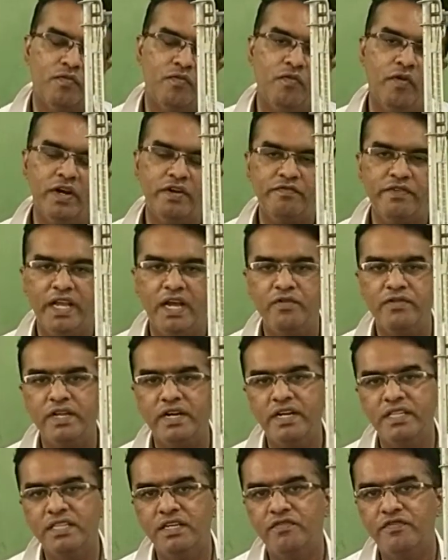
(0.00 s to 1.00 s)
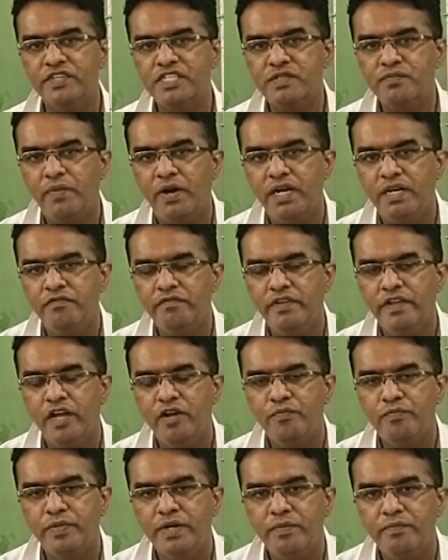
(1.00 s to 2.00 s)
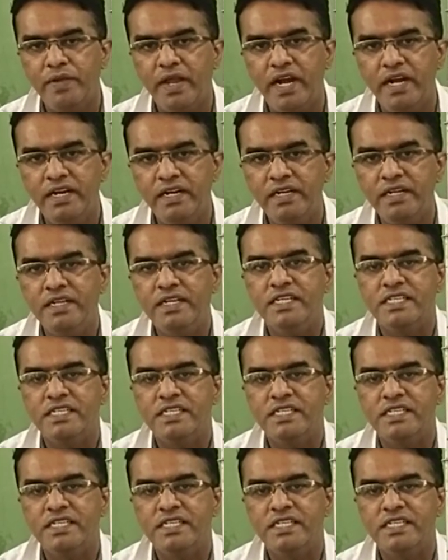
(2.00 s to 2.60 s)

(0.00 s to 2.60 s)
what we have done in the first part, we have prepared